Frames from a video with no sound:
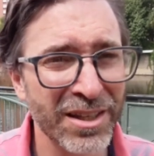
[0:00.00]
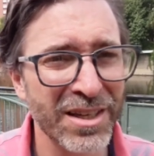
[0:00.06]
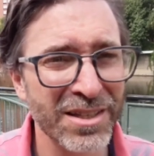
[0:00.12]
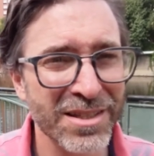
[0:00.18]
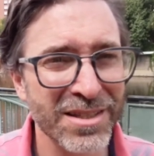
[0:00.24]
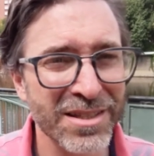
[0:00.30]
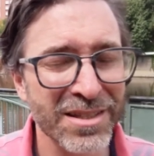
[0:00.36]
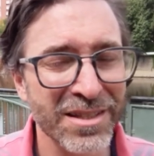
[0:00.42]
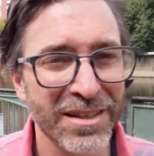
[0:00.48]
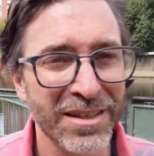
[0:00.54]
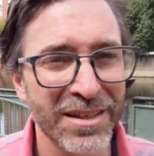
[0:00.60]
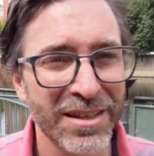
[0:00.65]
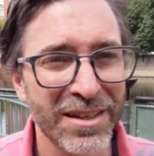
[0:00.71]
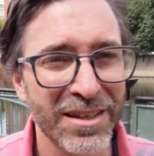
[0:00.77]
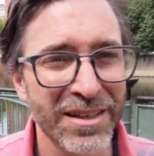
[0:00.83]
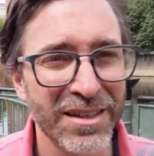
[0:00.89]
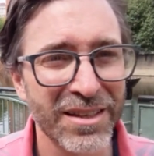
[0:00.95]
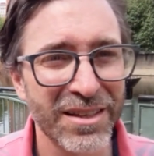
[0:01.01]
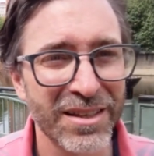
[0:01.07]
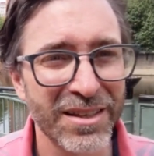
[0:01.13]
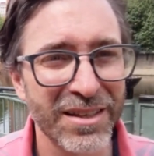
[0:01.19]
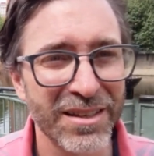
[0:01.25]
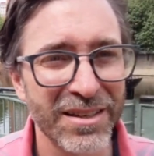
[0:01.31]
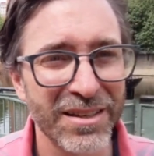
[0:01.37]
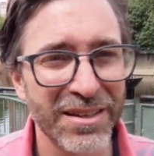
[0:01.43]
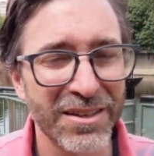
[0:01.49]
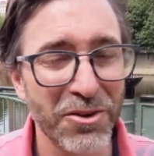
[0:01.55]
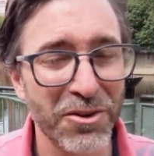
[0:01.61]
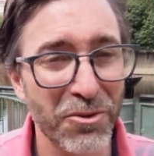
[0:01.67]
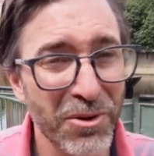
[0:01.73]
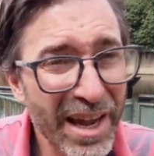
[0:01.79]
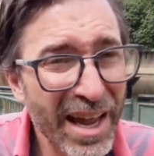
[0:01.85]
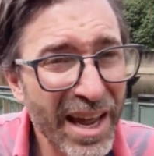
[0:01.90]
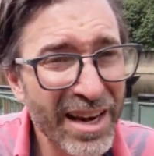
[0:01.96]
this,
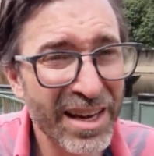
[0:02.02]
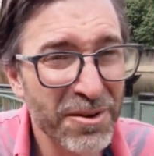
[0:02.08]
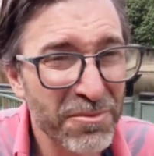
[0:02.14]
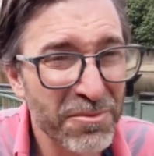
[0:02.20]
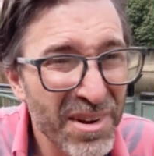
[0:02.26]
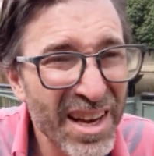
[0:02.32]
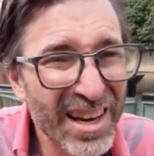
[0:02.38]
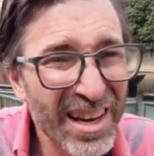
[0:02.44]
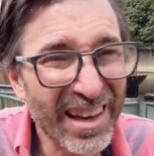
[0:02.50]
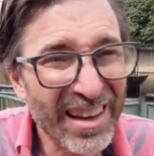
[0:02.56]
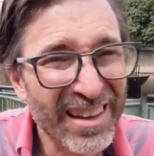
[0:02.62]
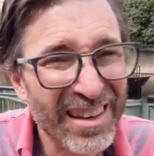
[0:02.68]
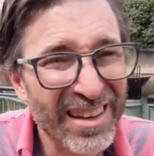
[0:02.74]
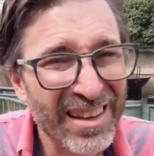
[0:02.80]
we got to admit it.